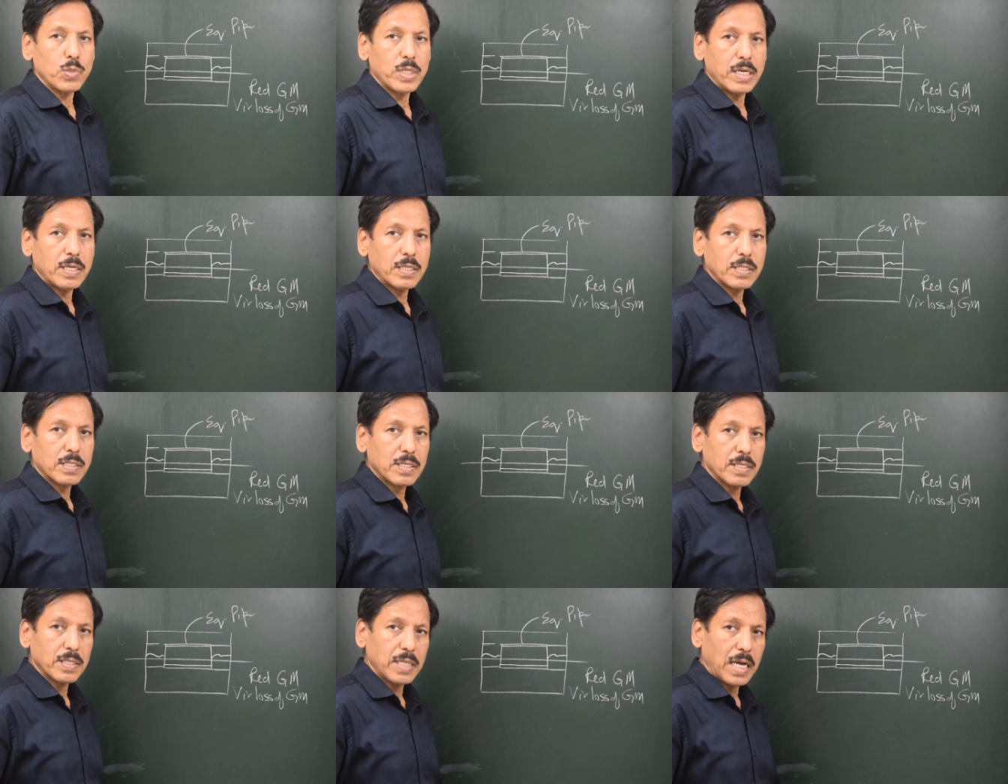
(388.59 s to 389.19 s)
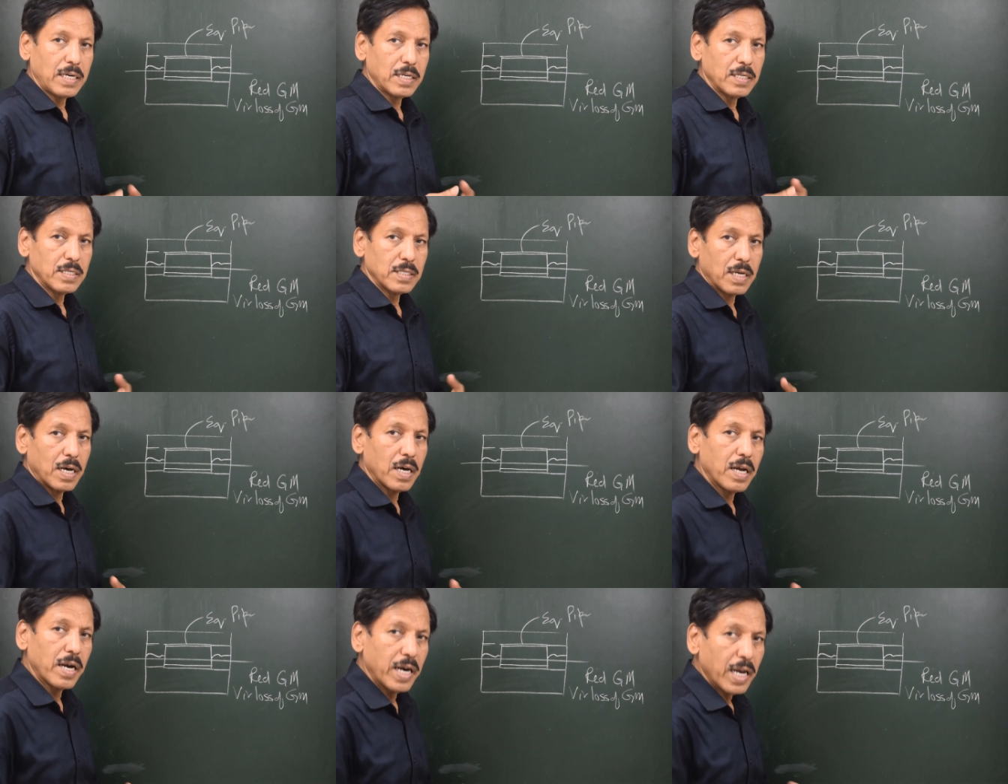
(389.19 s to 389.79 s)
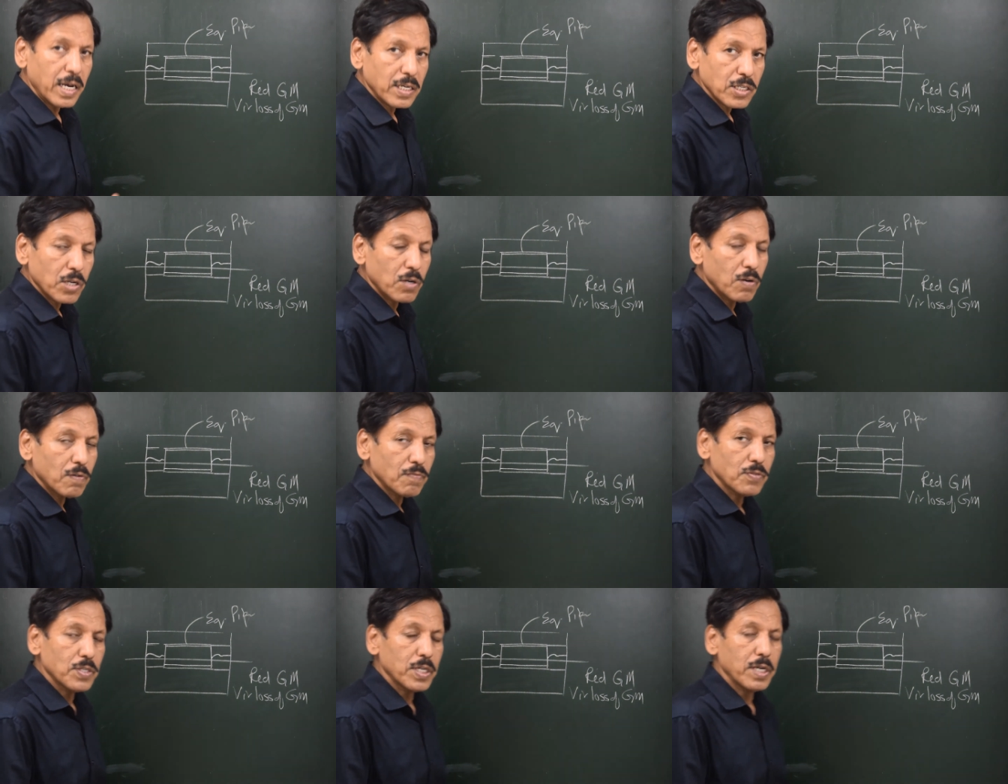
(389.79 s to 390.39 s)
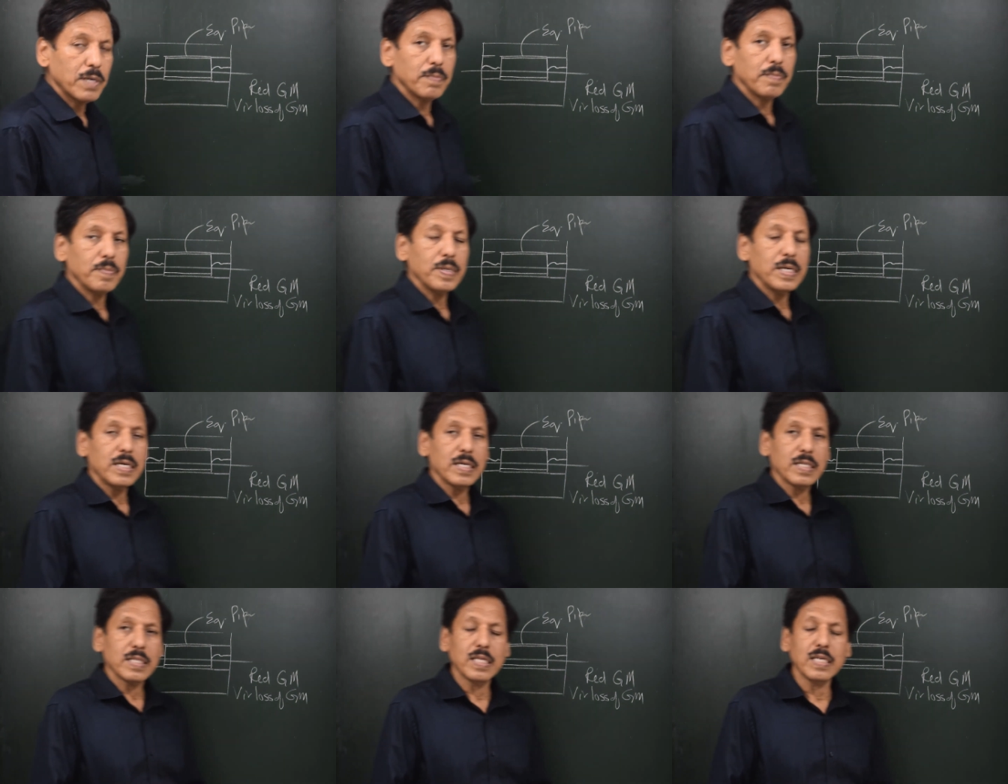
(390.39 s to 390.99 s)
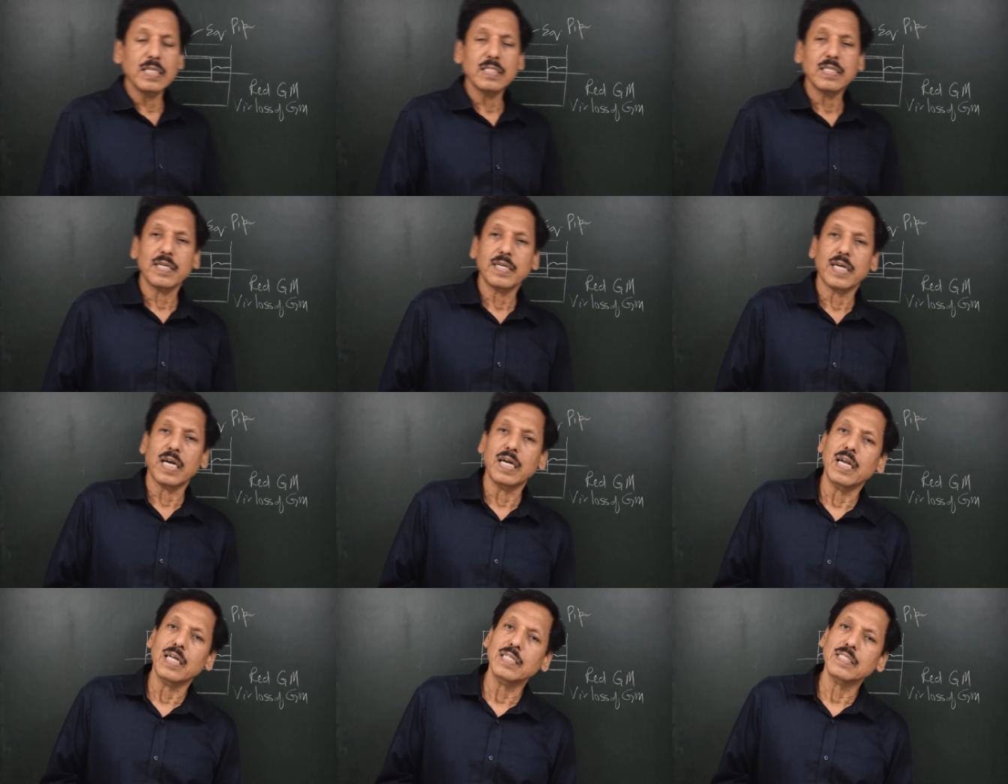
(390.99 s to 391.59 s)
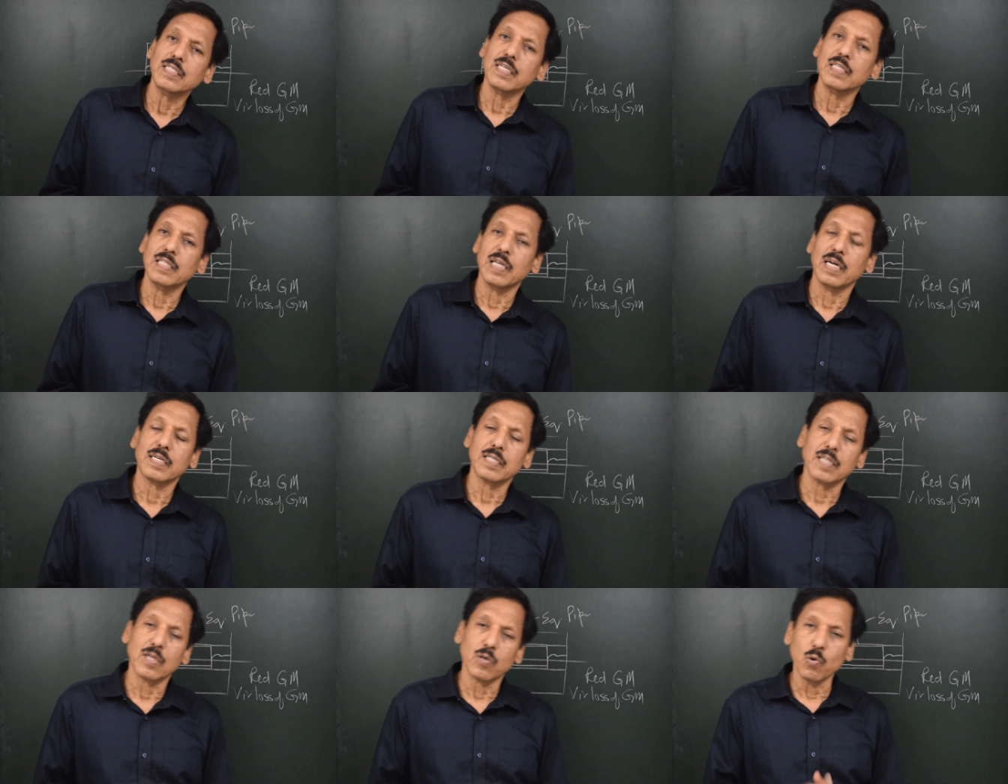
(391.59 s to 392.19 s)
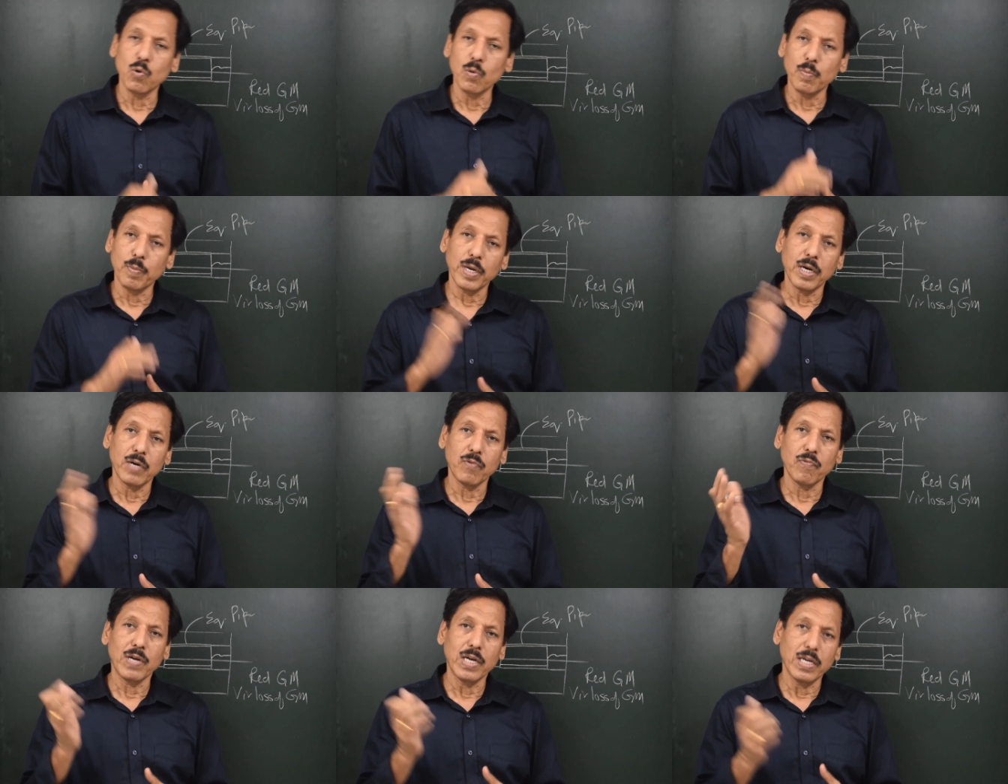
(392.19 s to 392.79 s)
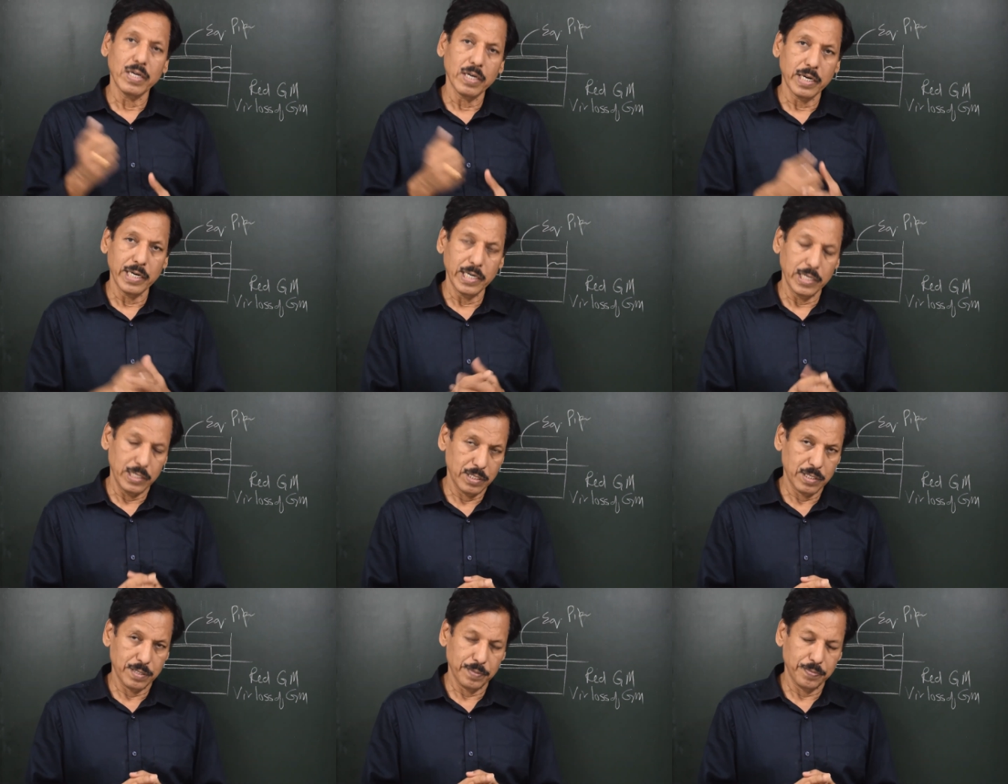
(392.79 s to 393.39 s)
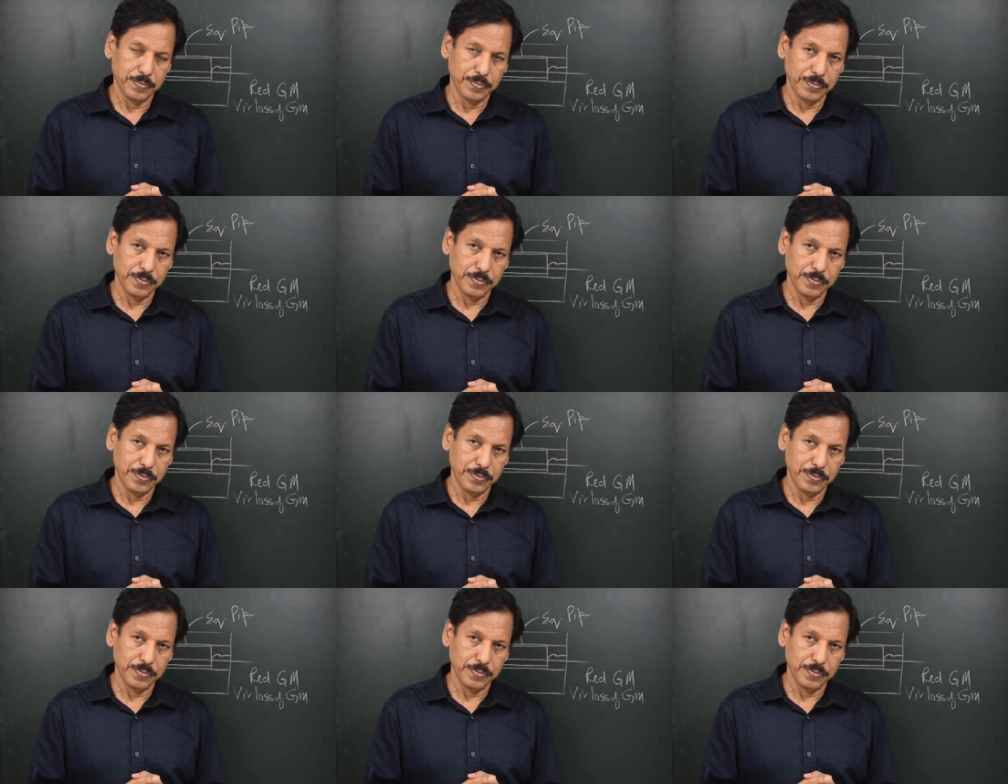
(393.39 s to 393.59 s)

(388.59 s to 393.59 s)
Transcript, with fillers: things, that is reduction of G M, there is a tendency that the roll period will increase.